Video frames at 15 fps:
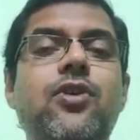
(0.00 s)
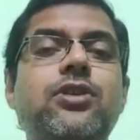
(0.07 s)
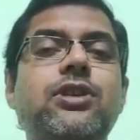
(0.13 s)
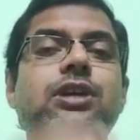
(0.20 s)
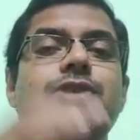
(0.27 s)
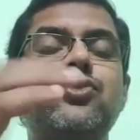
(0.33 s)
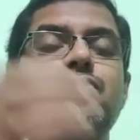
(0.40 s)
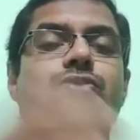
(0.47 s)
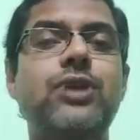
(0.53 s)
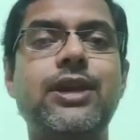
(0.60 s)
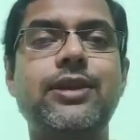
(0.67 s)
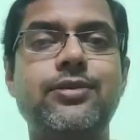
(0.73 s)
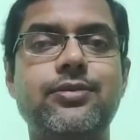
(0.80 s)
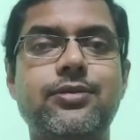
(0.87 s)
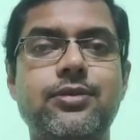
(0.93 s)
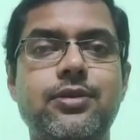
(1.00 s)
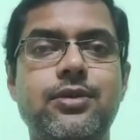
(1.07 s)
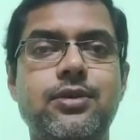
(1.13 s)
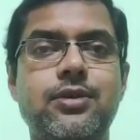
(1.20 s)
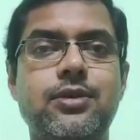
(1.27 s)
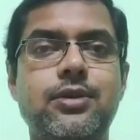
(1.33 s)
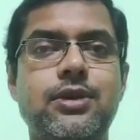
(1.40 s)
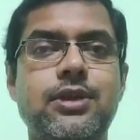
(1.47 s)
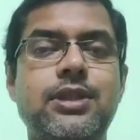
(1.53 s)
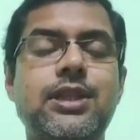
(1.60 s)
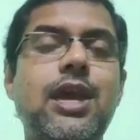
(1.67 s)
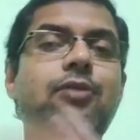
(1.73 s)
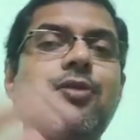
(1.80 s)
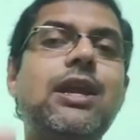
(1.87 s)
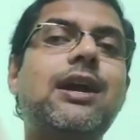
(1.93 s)
for the student.
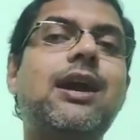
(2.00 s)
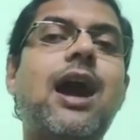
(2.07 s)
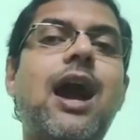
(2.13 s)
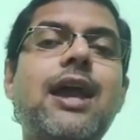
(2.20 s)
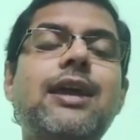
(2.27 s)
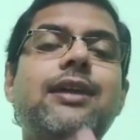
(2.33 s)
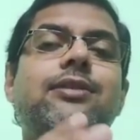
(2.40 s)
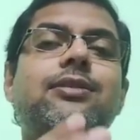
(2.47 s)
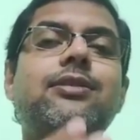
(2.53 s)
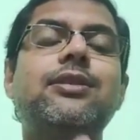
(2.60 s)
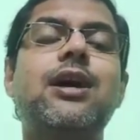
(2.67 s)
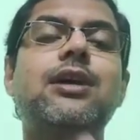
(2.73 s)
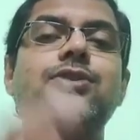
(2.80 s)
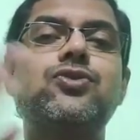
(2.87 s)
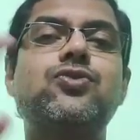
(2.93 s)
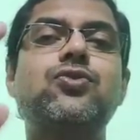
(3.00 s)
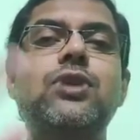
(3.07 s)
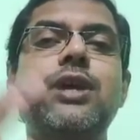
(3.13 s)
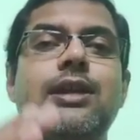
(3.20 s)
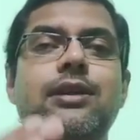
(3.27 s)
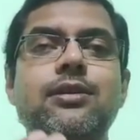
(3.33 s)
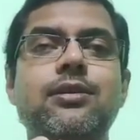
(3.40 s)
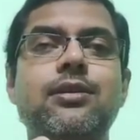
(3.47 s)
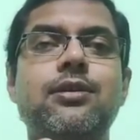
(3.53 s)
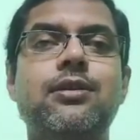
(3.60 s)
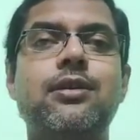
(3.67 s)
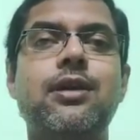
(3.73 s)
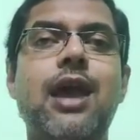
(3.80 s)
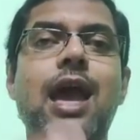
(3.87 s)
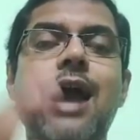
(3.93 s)
They will guide the student
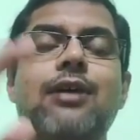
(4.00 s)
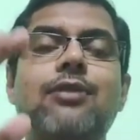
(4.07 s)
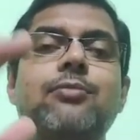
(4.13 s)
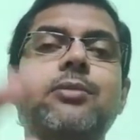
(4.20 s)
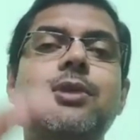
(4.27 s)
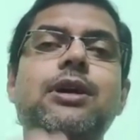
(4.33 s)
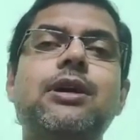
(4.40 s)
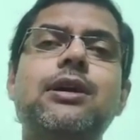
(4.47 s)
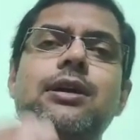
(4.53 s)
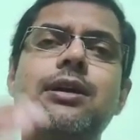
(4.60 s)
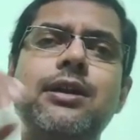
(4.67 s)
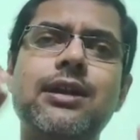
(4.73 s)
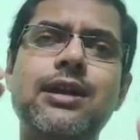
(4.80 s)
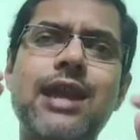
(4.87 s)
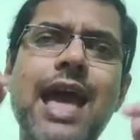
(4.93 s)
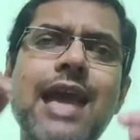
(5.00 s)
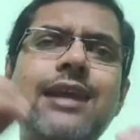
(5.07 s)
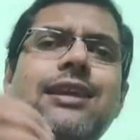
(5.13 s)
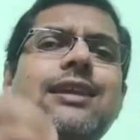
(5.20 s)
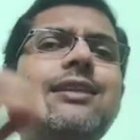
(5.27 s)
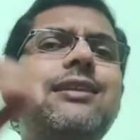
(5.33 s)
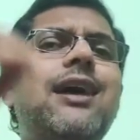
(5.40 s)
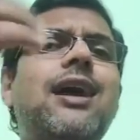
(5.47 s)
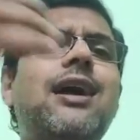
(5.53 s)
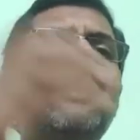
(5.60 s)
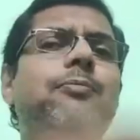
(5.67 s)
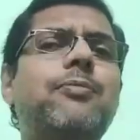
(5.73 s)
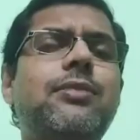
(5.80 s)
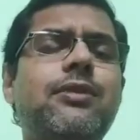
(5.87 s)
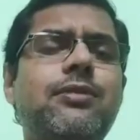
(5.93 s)
likely
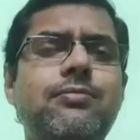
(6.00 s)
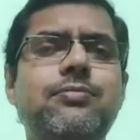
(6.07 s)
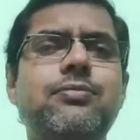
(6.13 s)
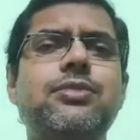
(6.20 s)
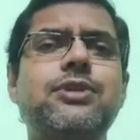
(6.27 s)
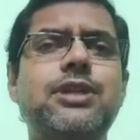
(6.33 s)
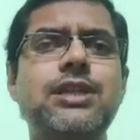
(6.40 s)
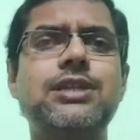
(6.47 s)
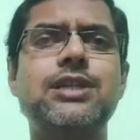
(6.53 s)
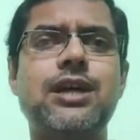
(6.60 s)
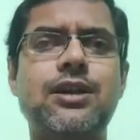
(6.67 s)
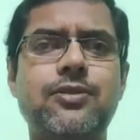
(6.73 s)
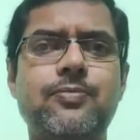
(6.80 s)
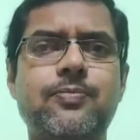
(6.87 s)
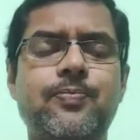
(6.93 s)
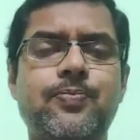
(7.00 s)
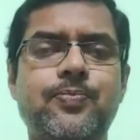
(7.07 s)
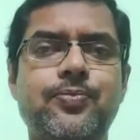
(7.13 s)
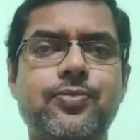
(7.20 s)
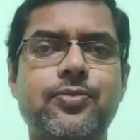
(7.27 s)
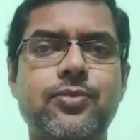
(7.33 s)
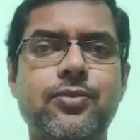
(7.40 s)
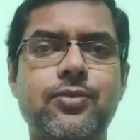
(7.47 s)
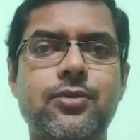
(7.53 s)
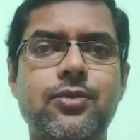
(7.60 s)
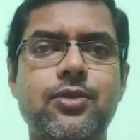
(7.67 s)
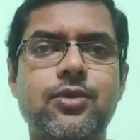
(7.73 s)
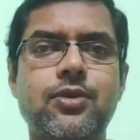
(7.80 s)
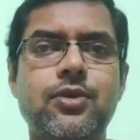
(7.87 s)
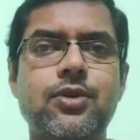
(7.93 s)
the teacher.
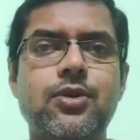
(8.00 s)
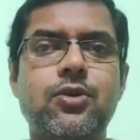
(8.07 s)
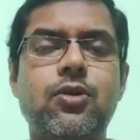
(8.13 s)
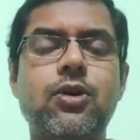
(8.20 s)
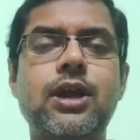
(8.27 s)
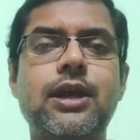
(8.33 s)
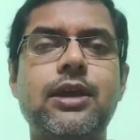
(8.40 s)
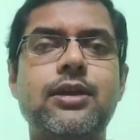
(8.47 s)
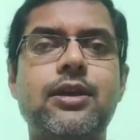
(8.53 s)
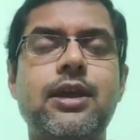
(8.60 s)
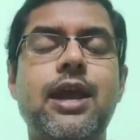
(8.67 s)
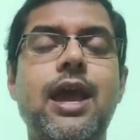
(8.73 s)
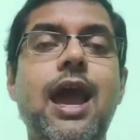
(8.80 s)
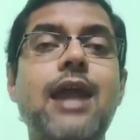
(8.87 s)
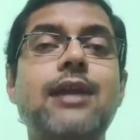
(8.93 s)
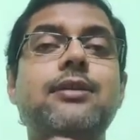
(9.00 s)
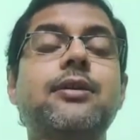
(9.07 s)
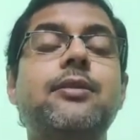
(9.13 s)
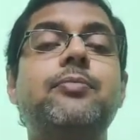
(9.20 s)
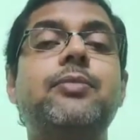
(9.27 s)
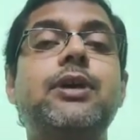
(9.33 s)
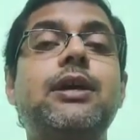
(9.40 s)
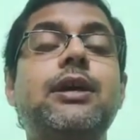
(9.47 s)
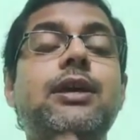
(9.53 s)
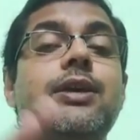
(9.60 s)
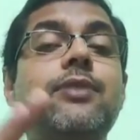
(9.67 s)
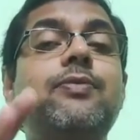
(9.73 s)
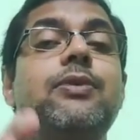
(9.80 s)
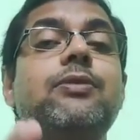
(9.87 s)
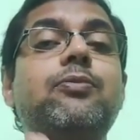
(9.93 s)
Okay, and
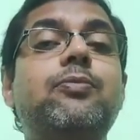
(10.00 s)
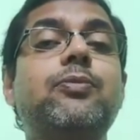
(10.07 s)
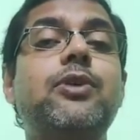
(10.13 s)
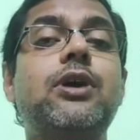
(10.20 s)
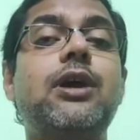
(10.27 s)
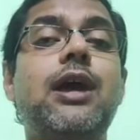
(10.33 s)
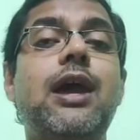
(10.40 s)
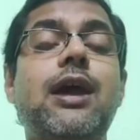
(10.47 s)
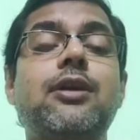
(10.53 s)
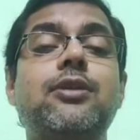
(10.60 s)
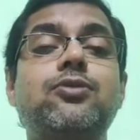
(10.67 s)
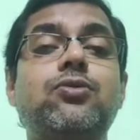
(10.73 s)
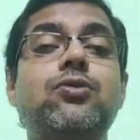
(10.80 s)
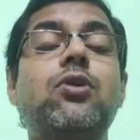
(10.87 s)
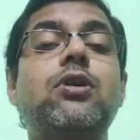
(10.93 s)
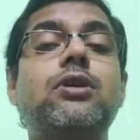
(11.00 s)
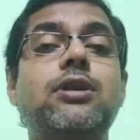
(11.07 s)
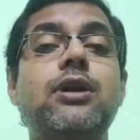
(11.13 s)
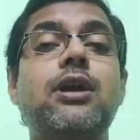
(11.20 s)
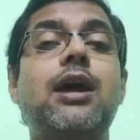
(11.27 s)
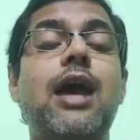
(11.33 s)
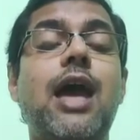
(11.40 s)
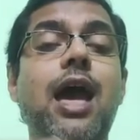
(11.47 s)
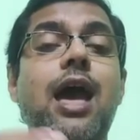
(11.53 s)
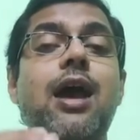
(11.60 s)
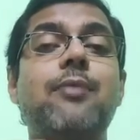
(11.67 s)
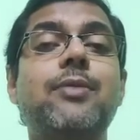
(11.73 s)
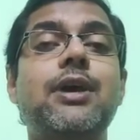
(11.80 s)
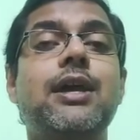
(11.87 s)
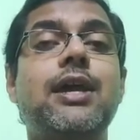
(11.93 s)
if you do not
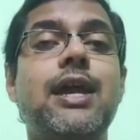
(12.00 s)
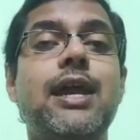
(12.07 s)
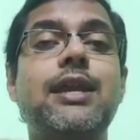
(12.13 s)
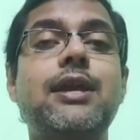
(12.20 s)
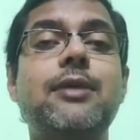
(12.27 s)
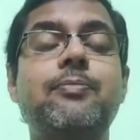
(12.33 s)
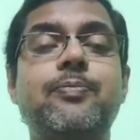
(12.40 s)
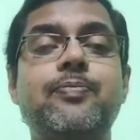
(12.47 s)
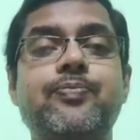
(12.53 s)
have any